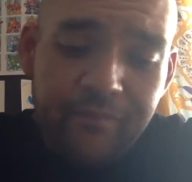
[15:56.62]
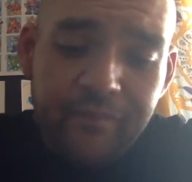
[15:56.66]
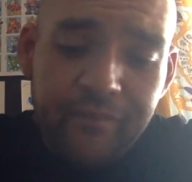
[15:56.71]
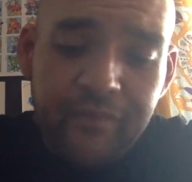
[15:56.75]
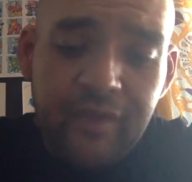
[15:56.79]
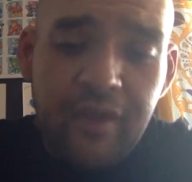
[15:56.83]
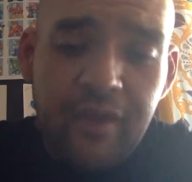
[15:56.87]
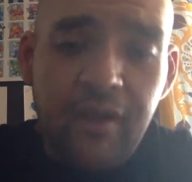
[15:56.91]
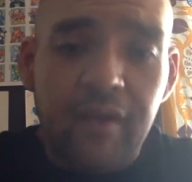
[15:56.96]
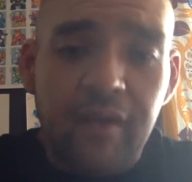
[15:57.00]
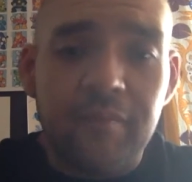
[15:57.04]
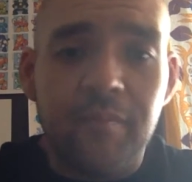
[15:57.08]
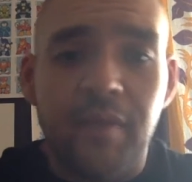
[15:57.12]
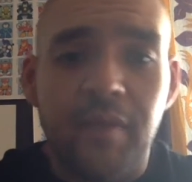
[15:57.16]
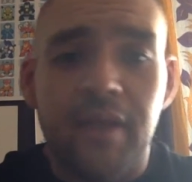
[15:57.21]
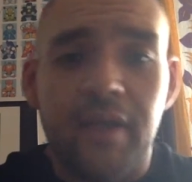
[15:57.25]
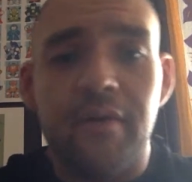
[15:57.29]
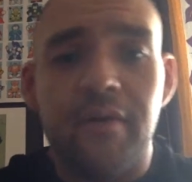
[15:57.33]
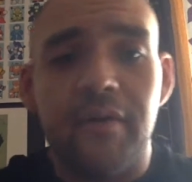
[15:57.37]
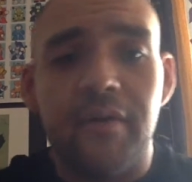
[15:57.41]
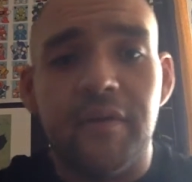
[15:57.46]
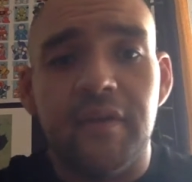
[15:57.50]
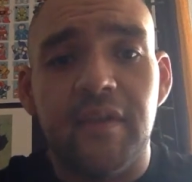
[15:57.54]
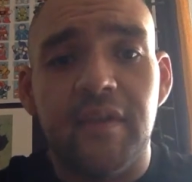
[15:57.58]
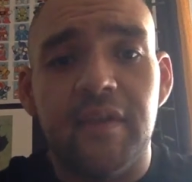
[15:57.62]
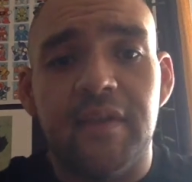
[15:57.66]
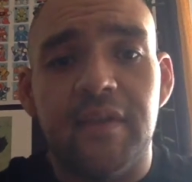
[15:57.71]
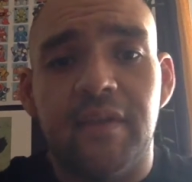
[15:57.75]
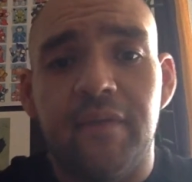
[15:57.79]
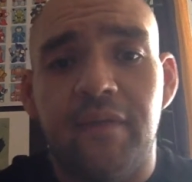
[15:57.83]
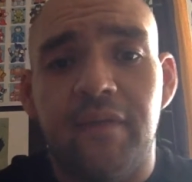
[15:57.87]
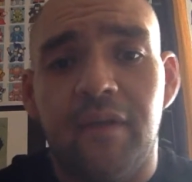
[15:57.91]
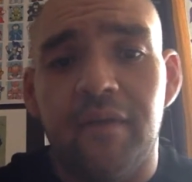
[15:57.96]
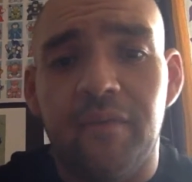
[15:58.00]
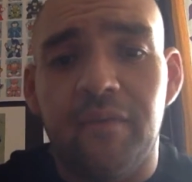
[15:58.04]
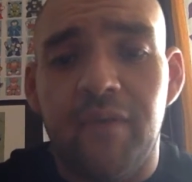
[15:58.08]
gotten better since I've
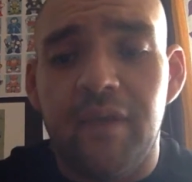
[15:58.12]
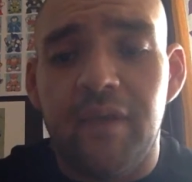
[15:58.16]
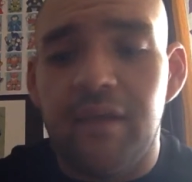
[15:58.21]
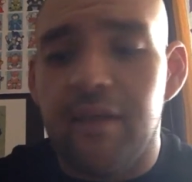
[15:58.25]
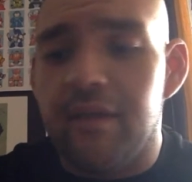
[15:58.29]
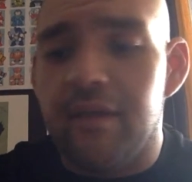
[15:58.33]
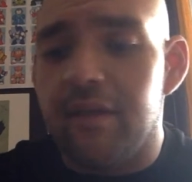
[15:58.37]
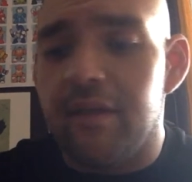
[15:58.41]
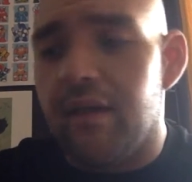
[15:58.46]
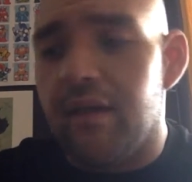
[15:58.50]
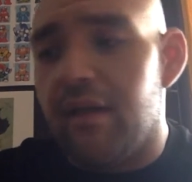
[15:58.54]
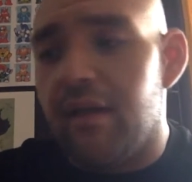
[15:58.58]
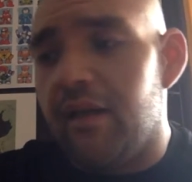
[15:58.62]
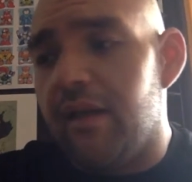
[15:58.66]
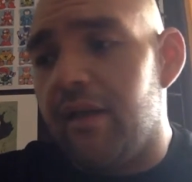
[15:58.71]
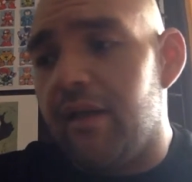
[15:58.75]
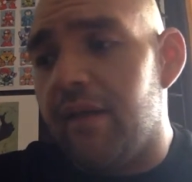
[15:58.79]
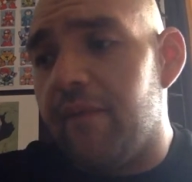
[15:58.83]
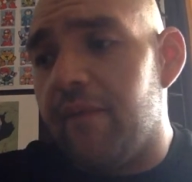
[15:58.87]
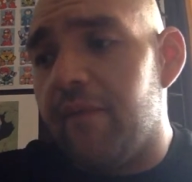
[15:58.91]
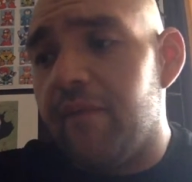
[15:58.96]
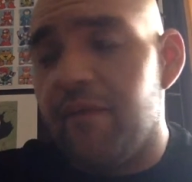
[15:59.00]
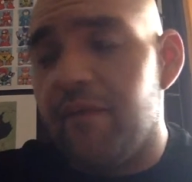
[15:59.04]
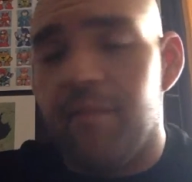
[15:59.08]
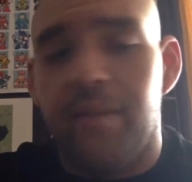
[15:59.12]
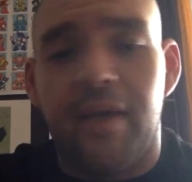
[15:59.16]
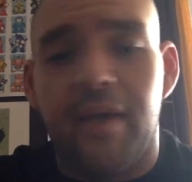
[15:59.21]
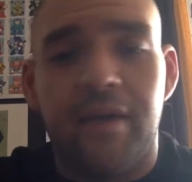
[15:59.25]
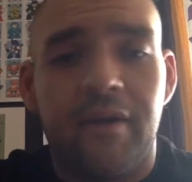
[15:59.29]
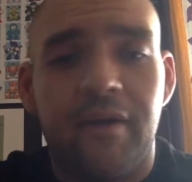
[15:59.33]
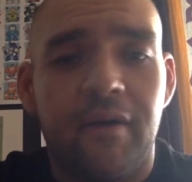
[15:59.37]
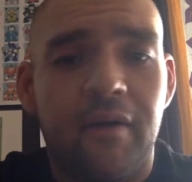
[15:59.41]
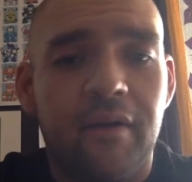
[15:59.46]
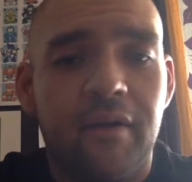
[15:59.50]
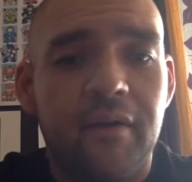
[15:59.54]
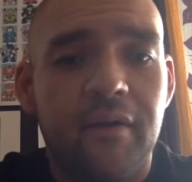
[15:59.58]
gone vegan. I feel
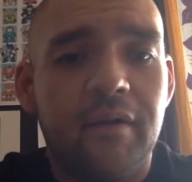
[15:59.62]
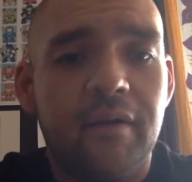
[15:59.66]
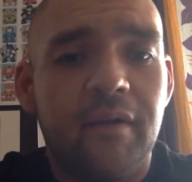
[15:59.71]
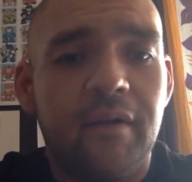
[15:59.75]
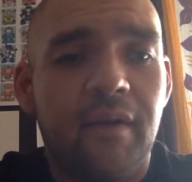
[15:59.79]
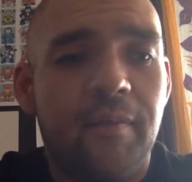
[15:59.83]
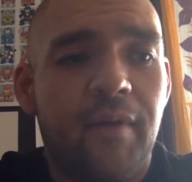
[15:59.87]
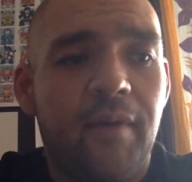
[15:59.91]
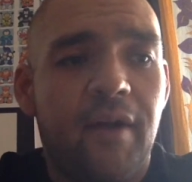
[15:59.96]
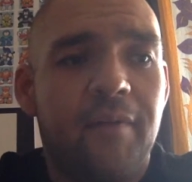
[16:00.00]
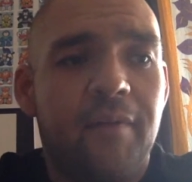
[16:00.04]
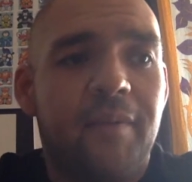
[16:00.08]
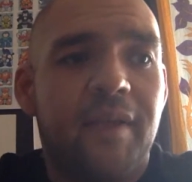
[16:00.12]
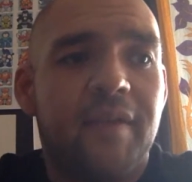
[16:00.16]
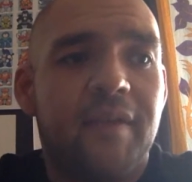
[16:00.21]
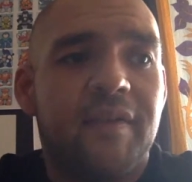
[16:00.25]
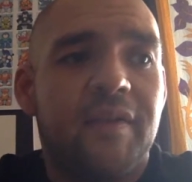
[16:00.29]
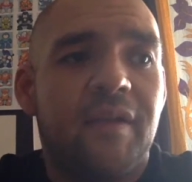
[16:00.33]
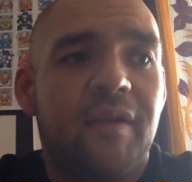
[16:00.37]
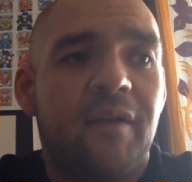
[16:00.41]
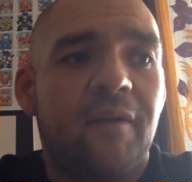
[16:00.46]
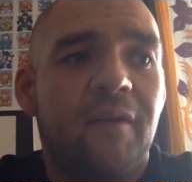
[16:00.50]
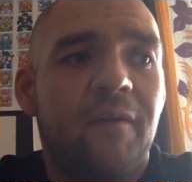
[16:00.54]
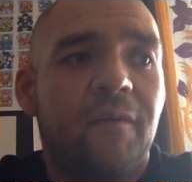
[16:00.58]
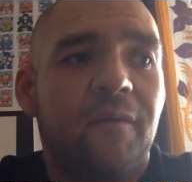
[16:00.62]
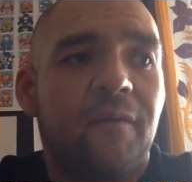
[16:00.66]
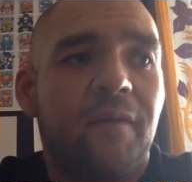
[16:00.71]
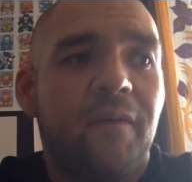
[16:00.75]
better about myself.